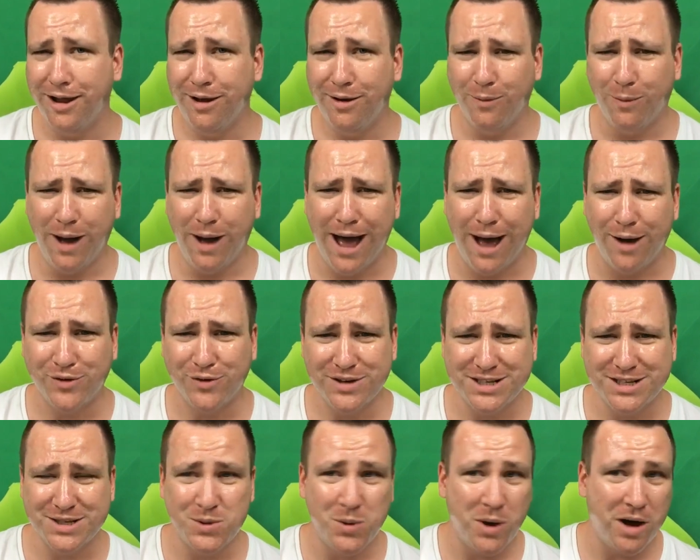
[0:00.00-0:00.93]
wow, Chris
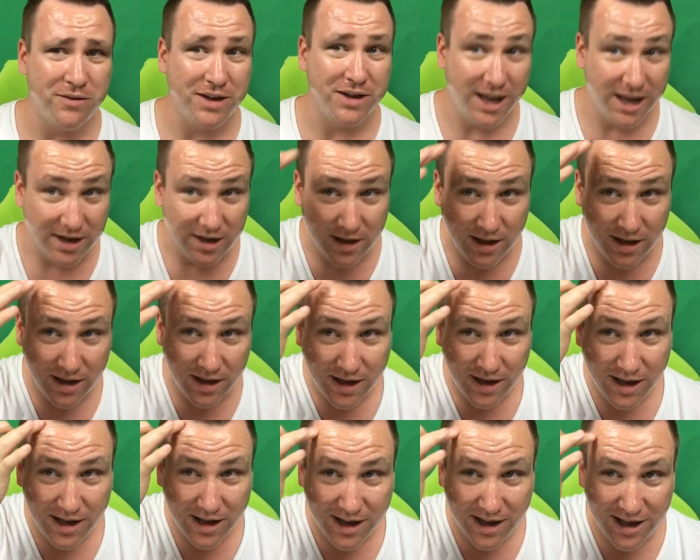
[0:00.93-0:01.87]
is 12 again.
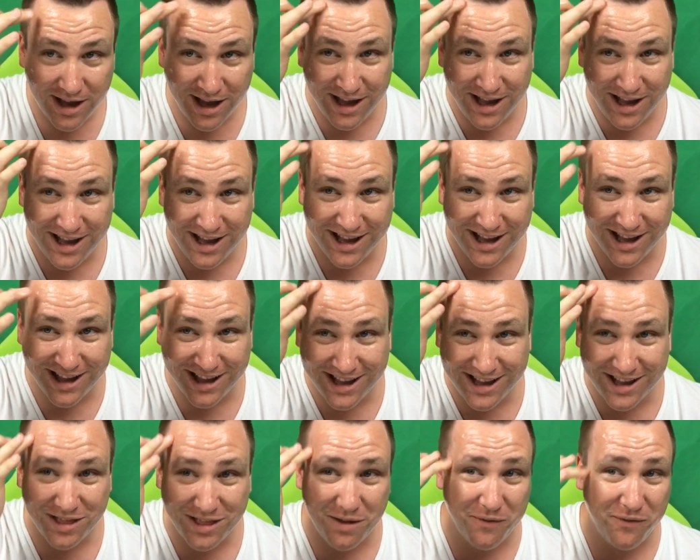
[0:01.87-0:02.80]

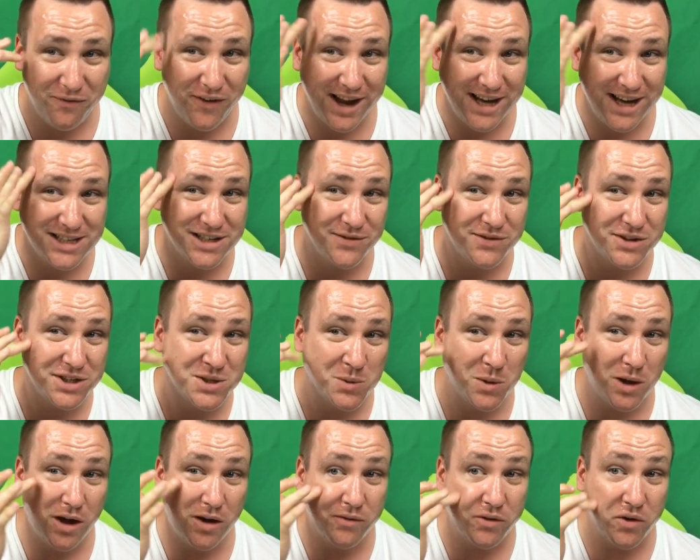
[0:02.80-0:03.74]
The face of a
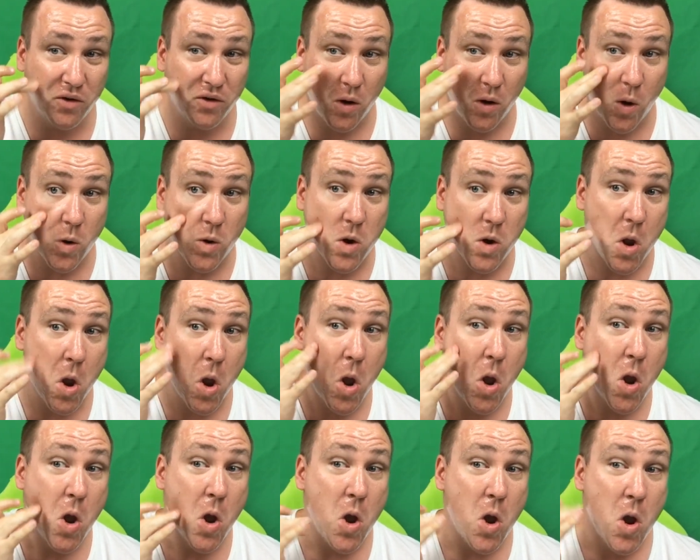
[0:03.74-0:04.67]
12-year-old.
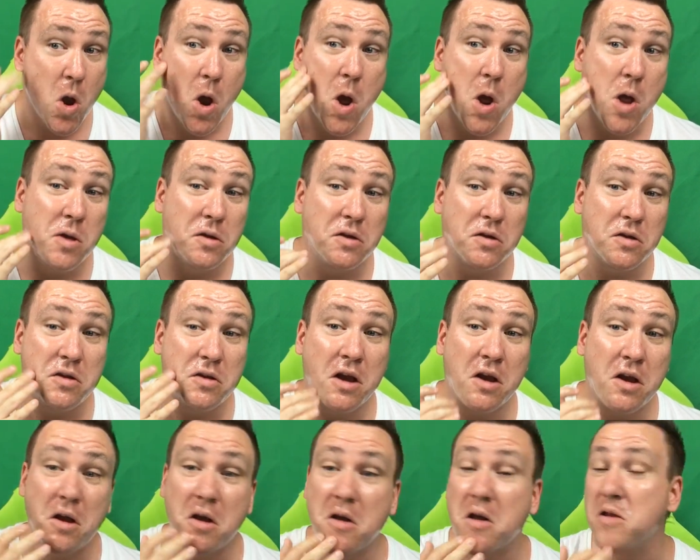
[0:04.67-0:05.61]
It's going to
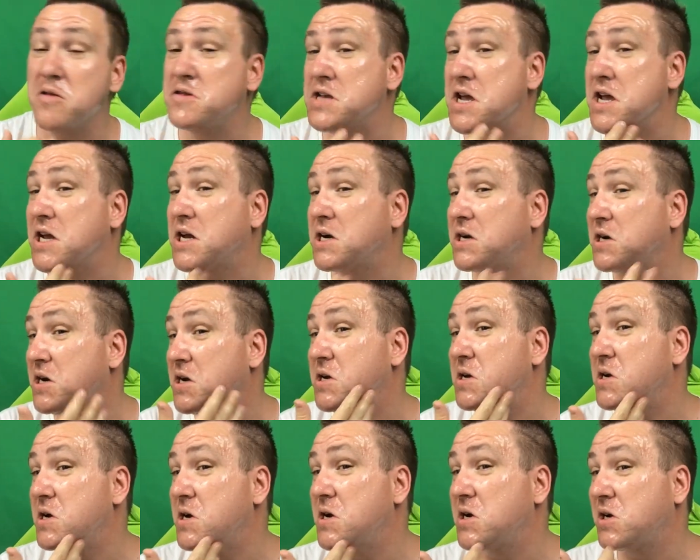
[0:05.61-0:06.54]
take
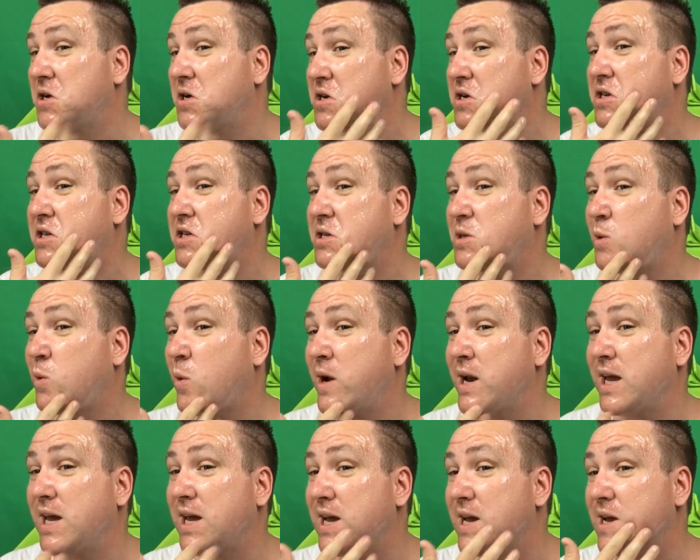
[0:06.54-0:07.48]
a good
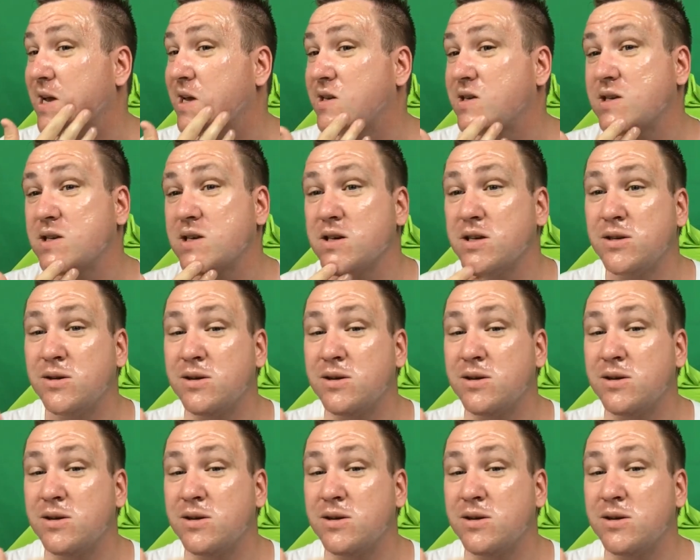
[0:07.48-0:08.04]
20 years.